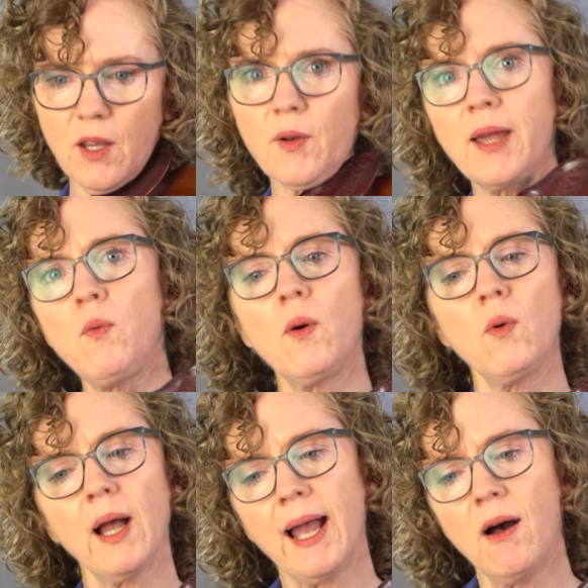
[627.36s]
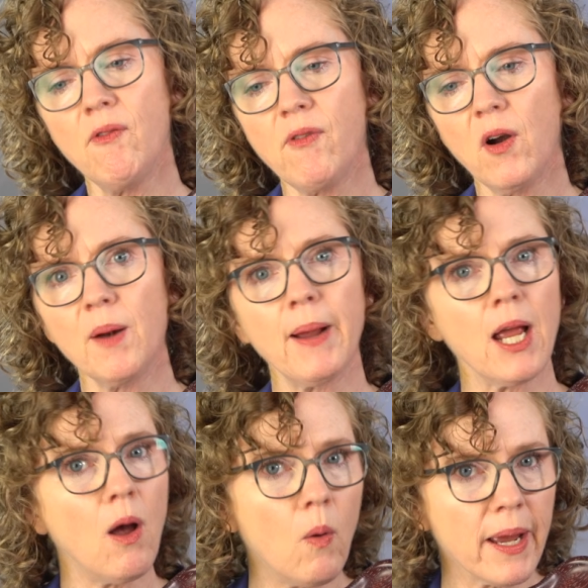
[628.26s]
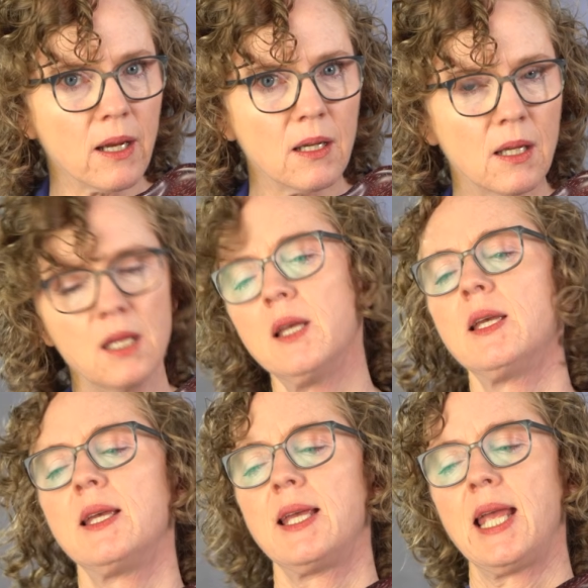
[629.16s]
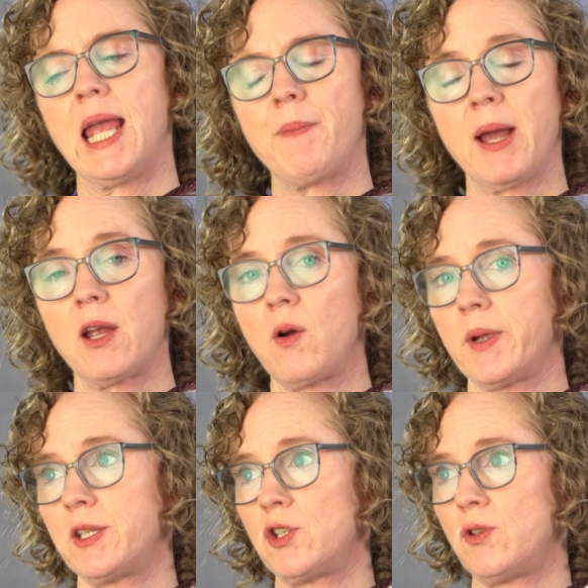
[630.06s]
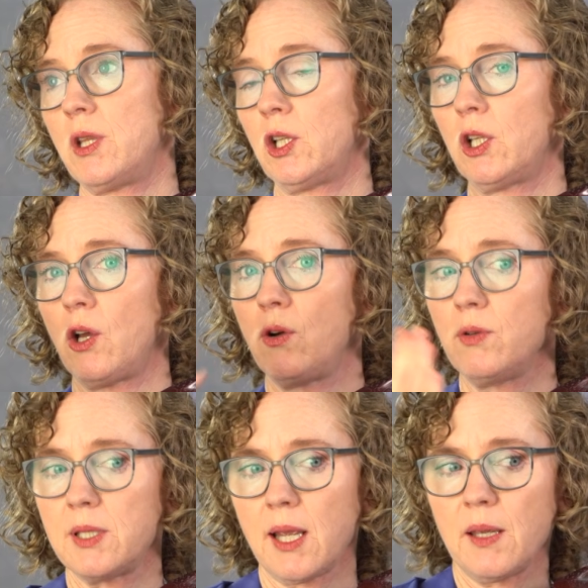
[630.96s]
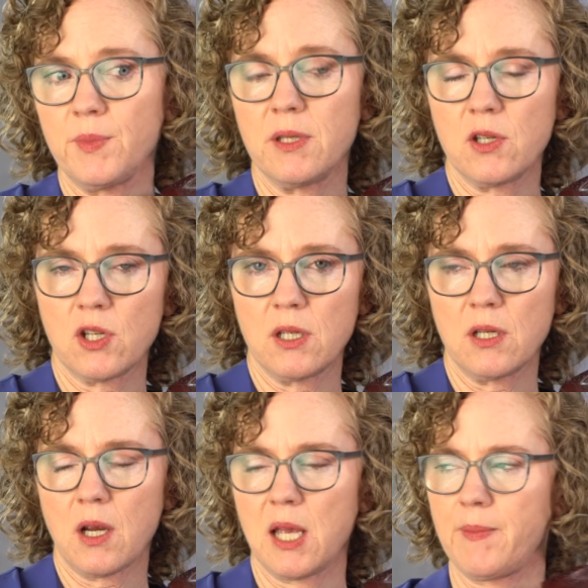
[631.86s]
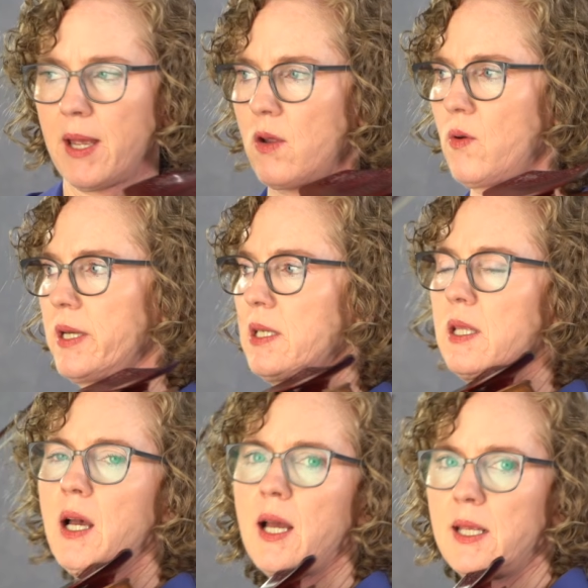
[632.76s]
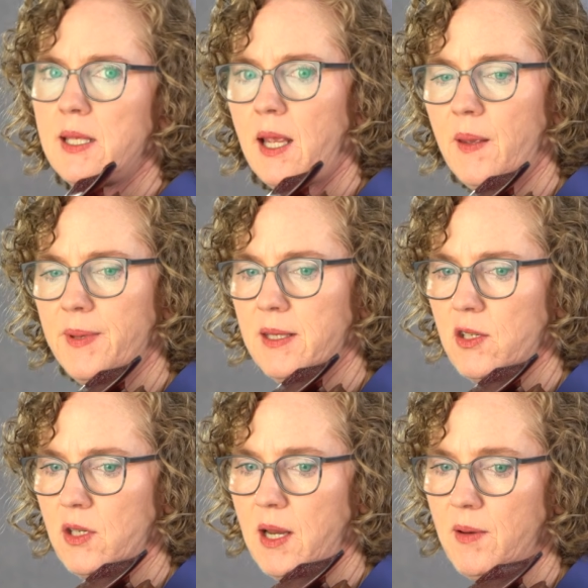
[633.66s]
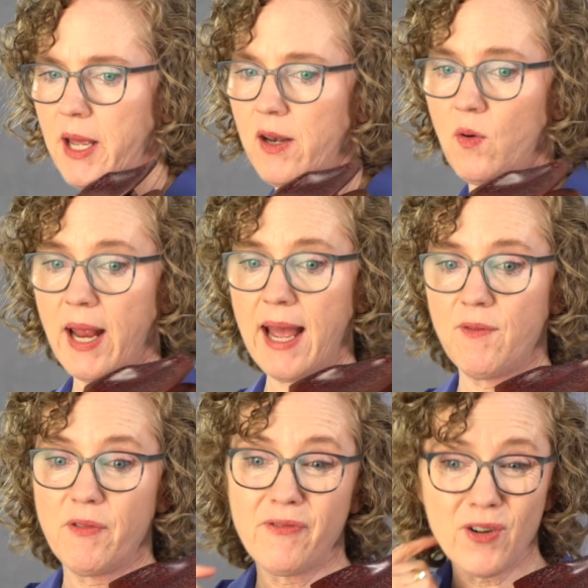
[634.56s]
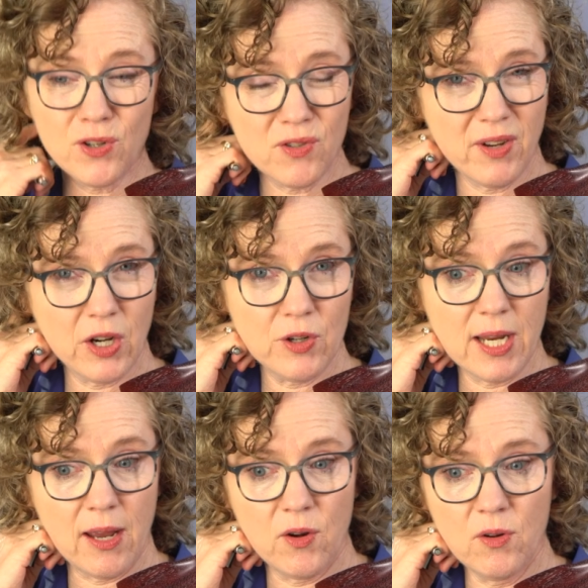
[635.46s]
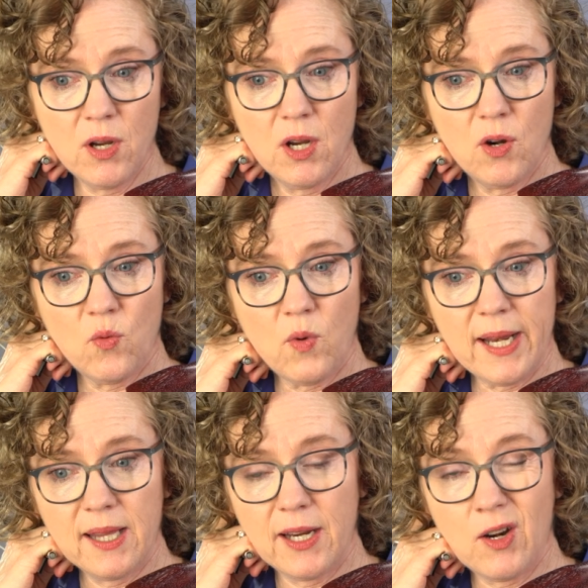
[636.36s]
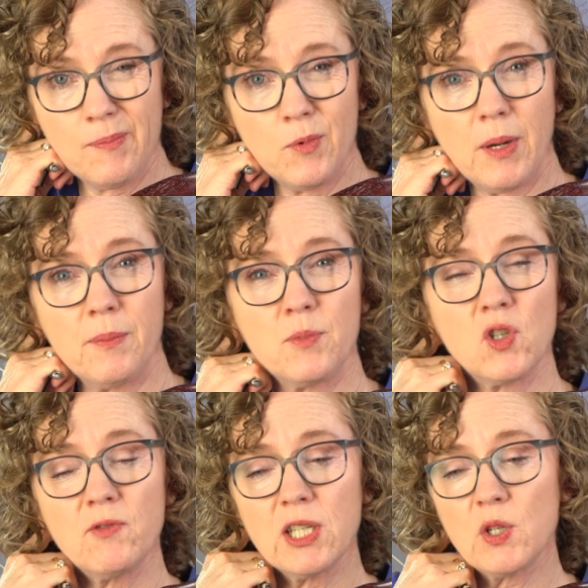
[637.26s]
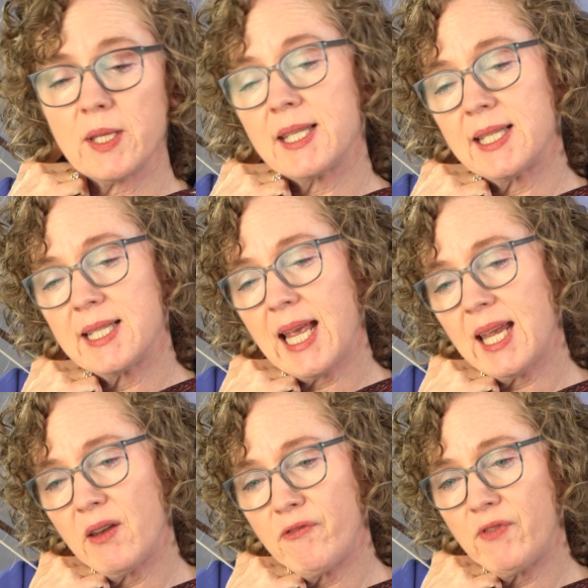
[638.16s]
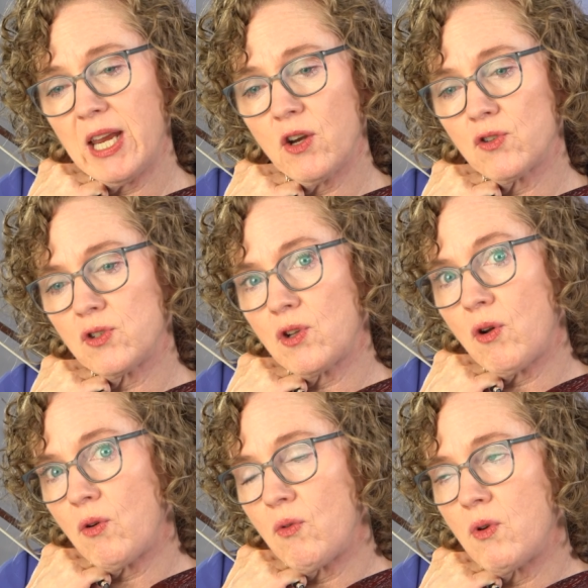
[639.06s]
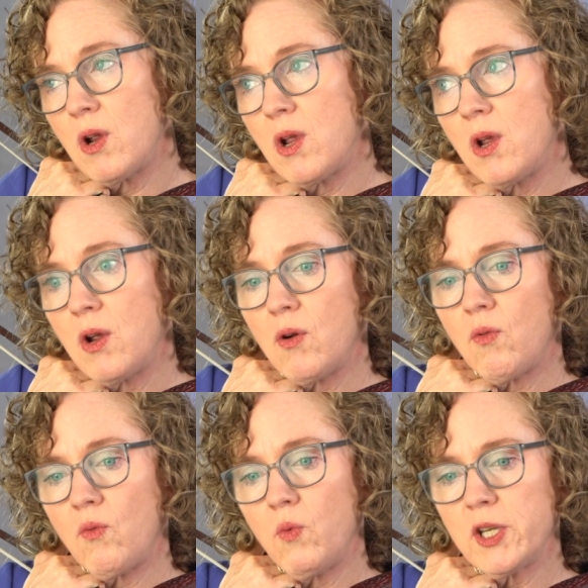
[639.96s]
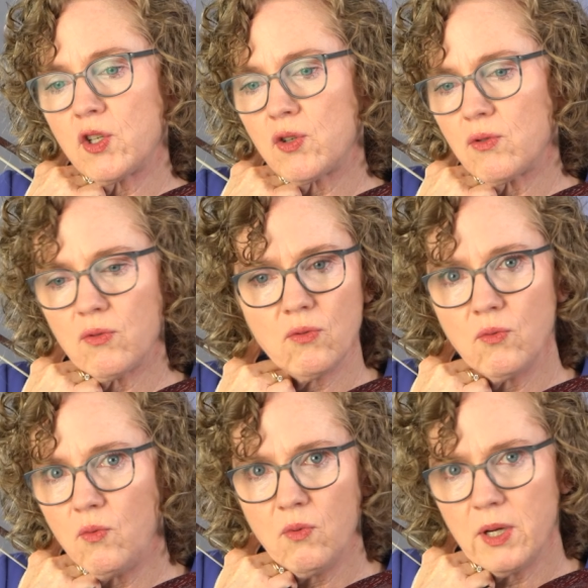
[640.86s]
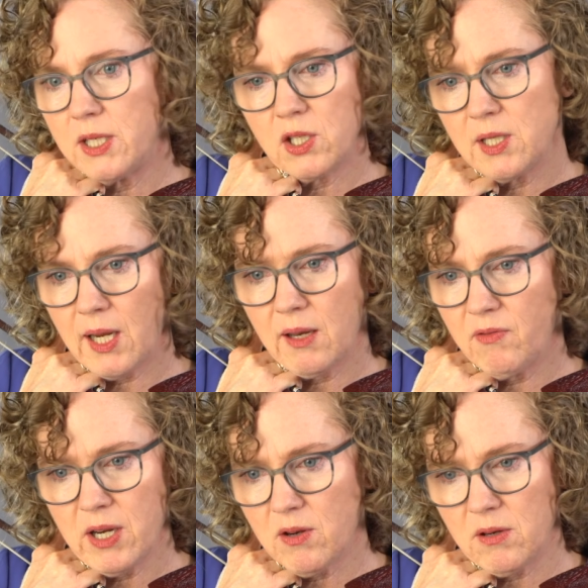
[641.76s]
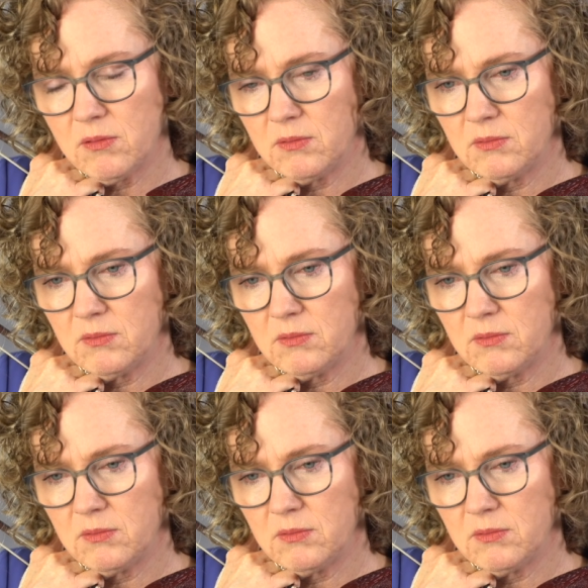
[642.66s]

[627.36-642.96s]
Okay, well, how far am I going? Am I going to the low second position? Am I going to the high second position? I don't have a first finger down right there. I'm shifting to a second finger, so which second finger?